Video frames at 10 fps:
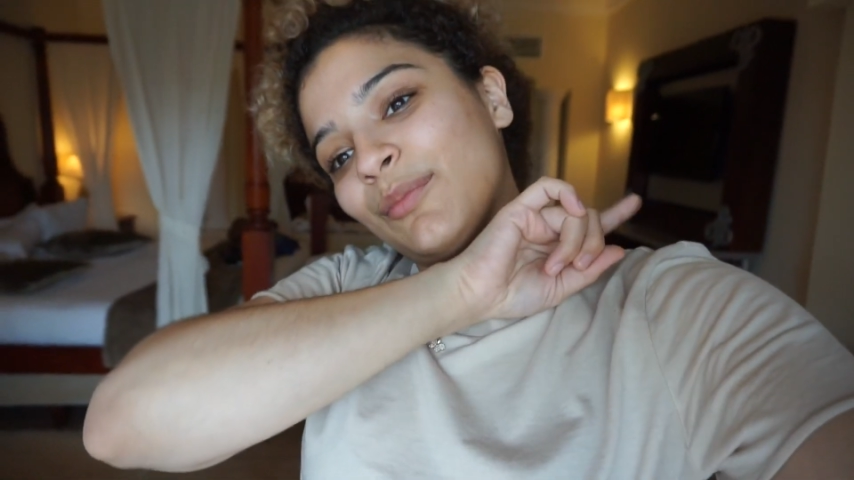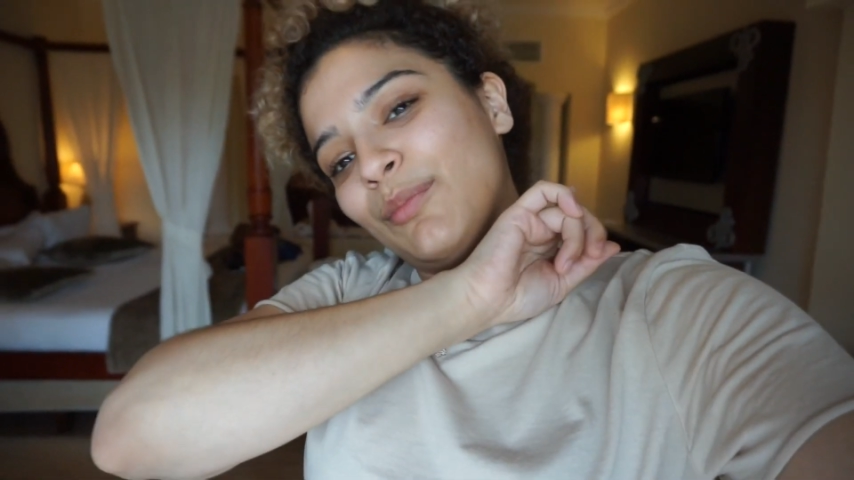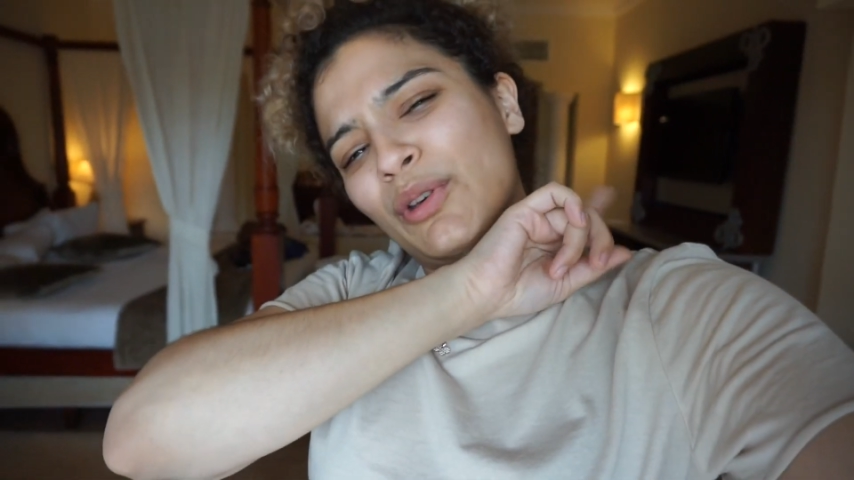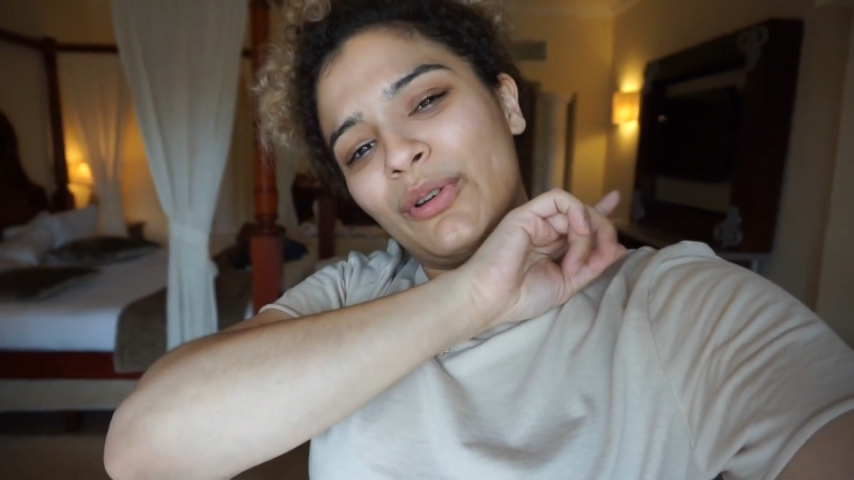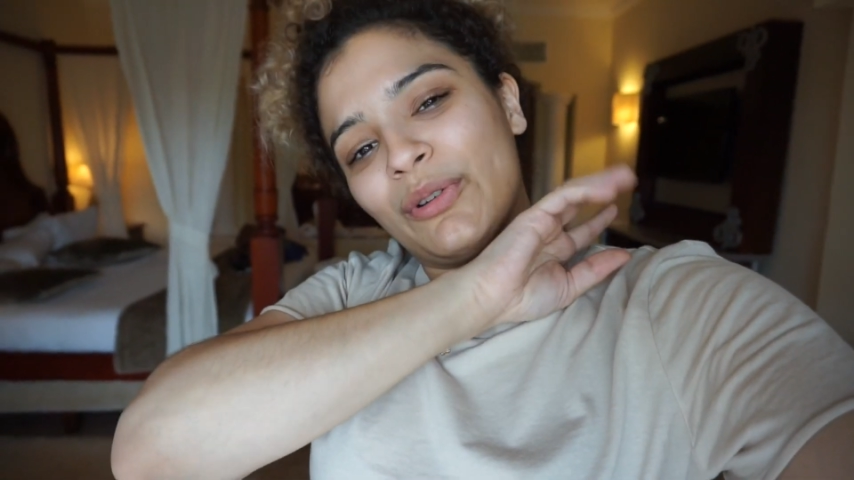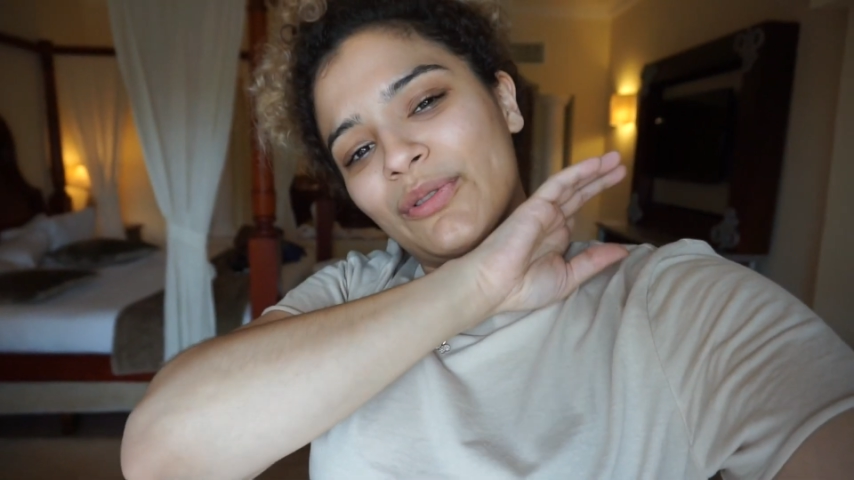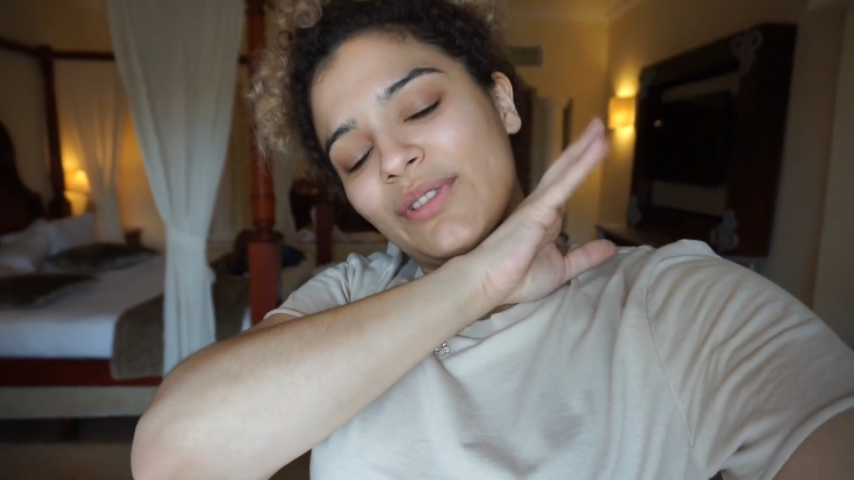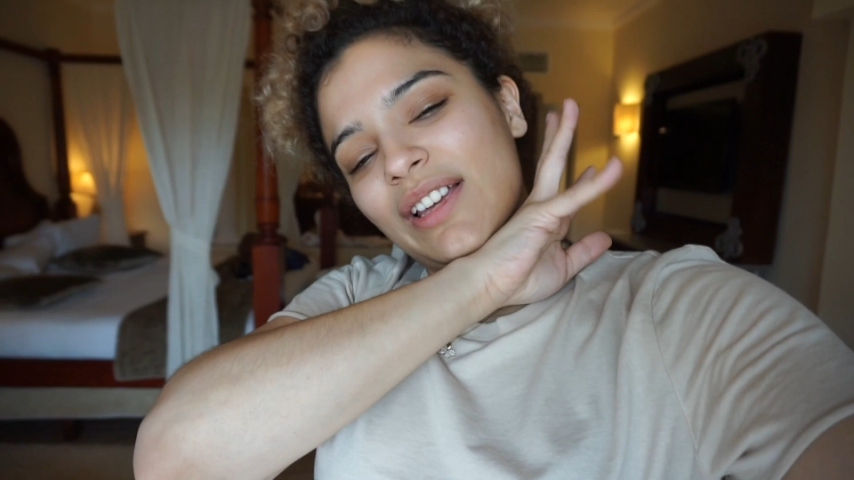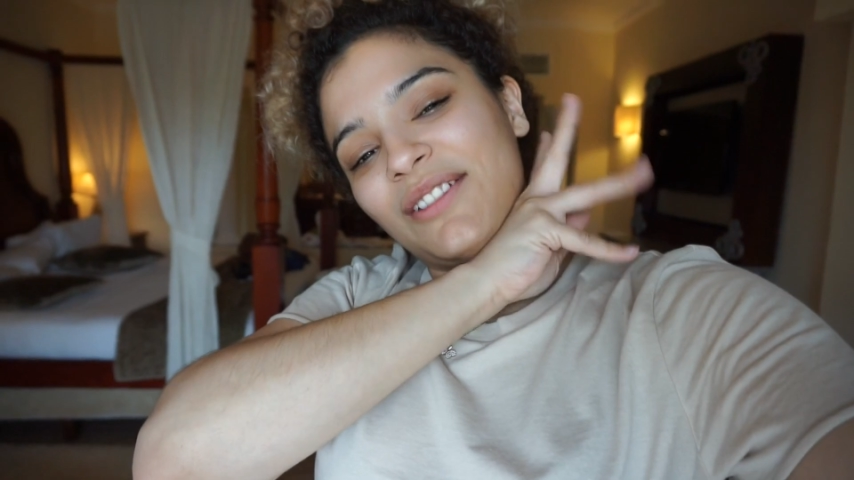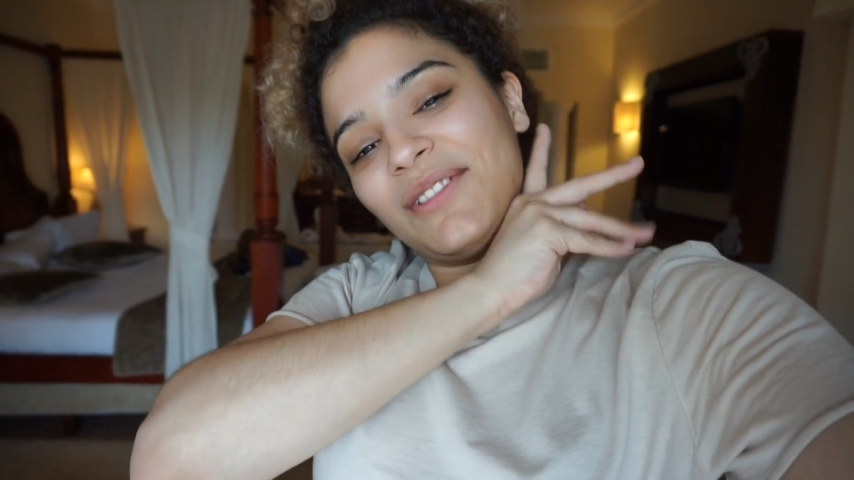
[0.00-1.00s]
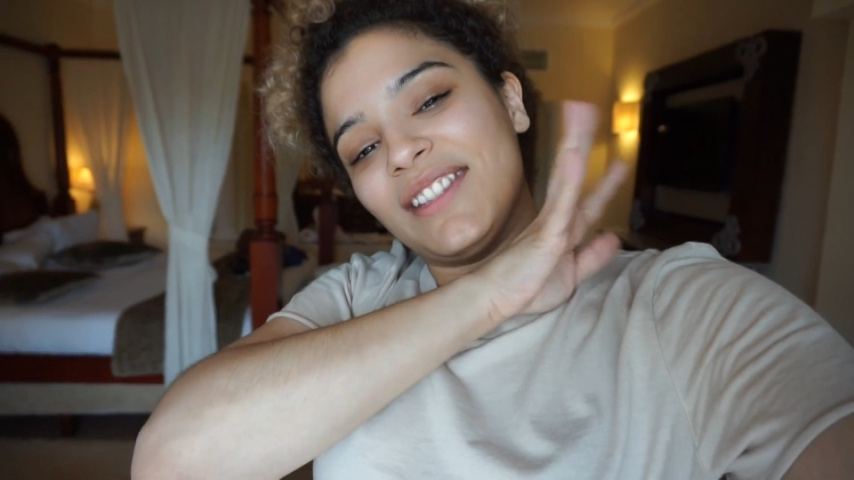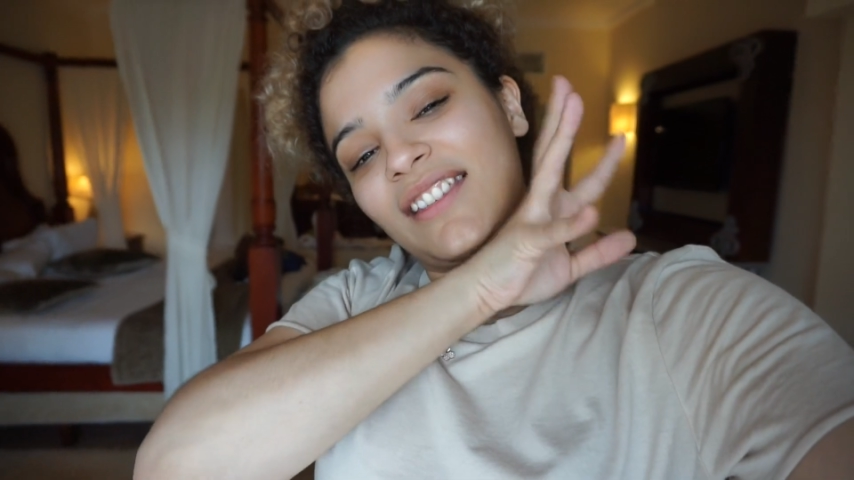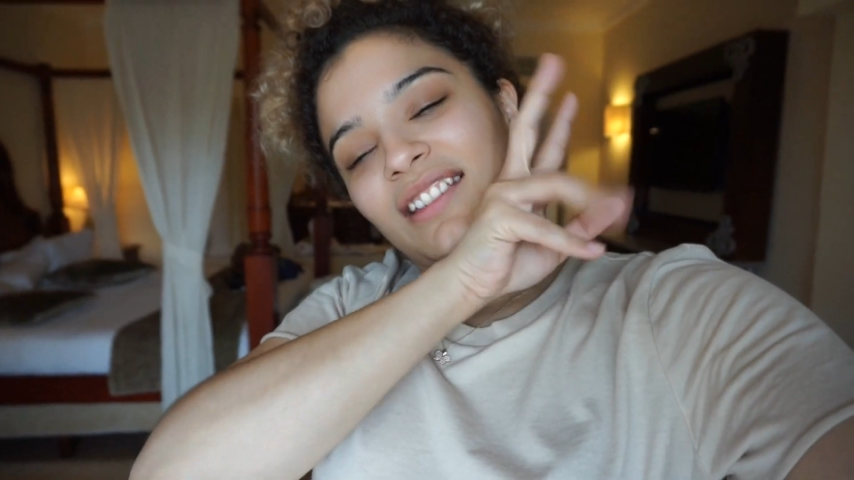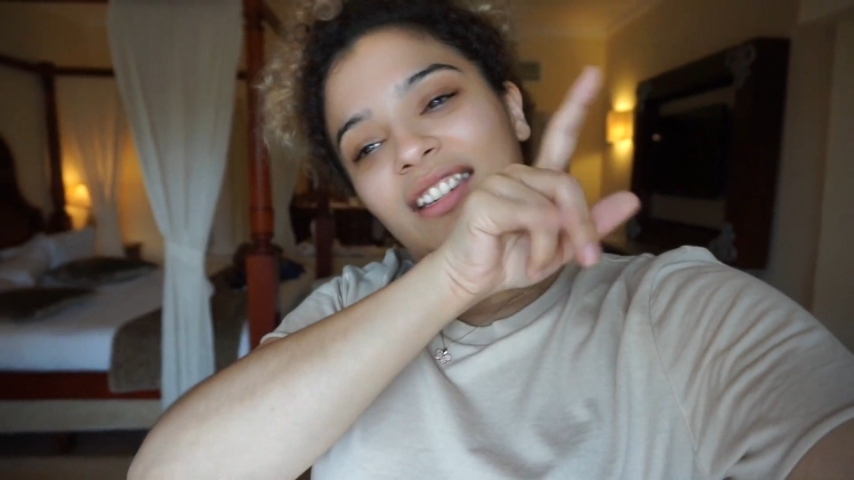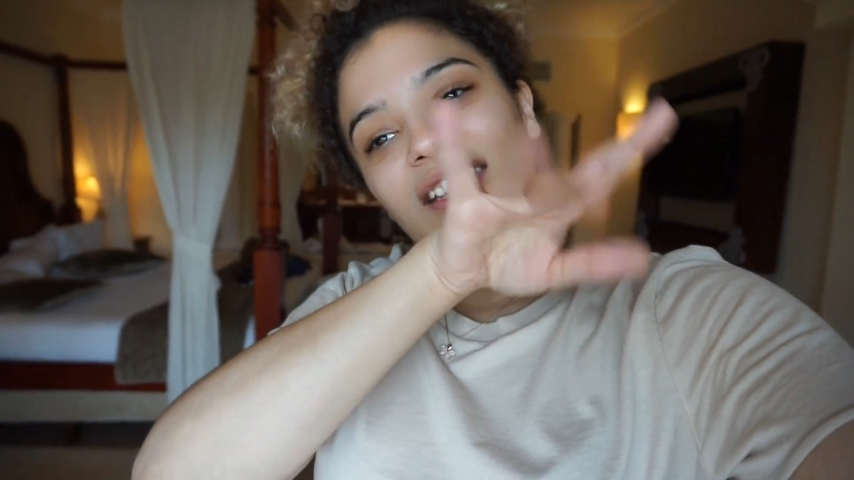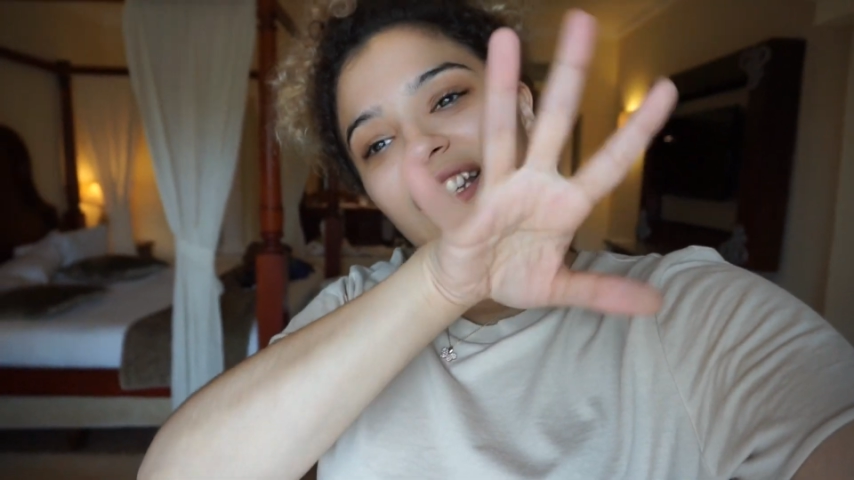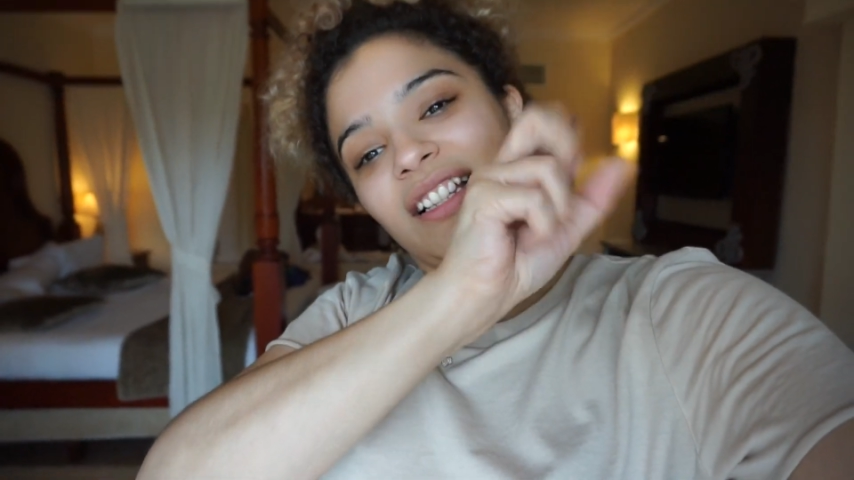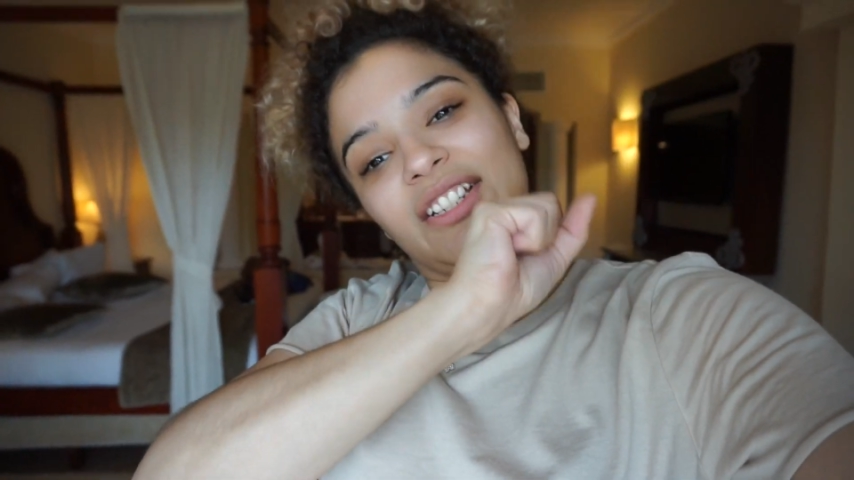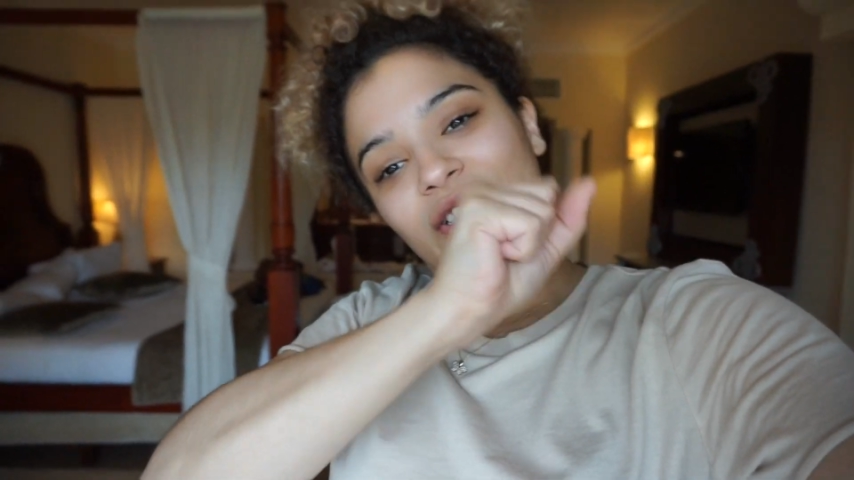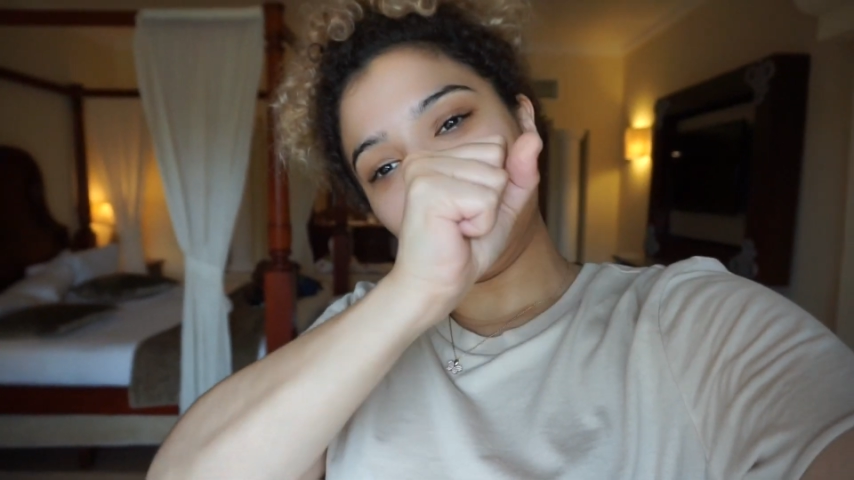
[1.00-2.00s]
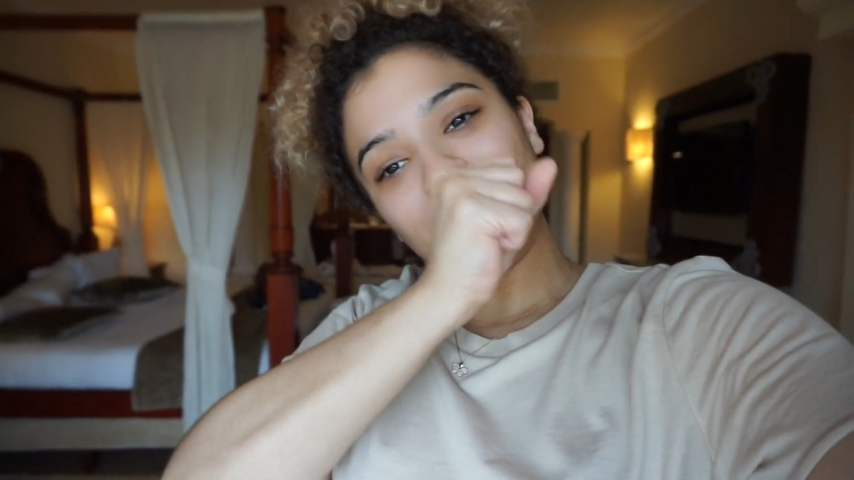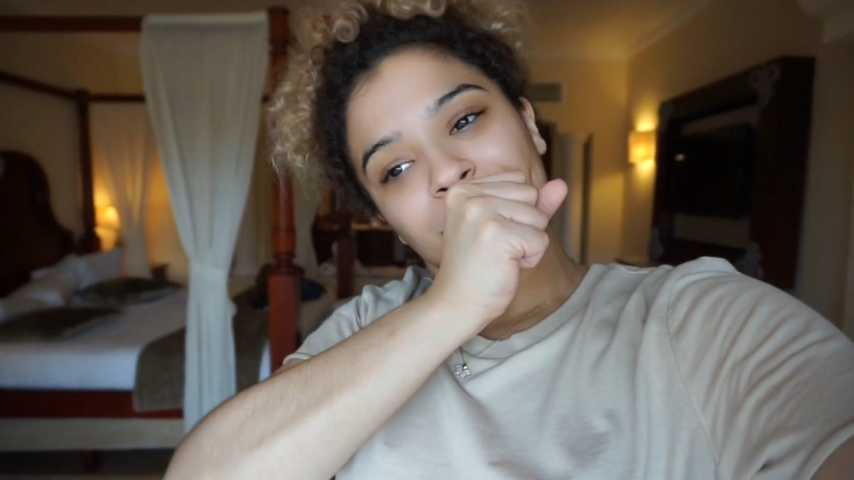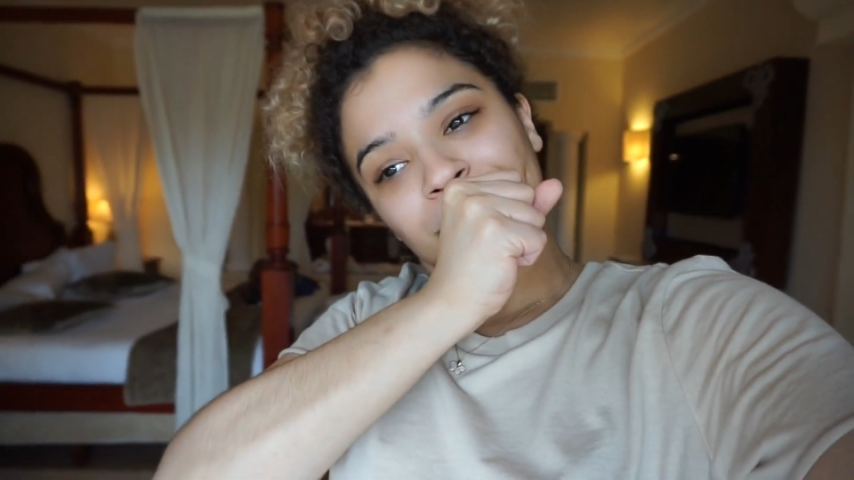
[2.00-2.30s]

butals. How do you say that in English?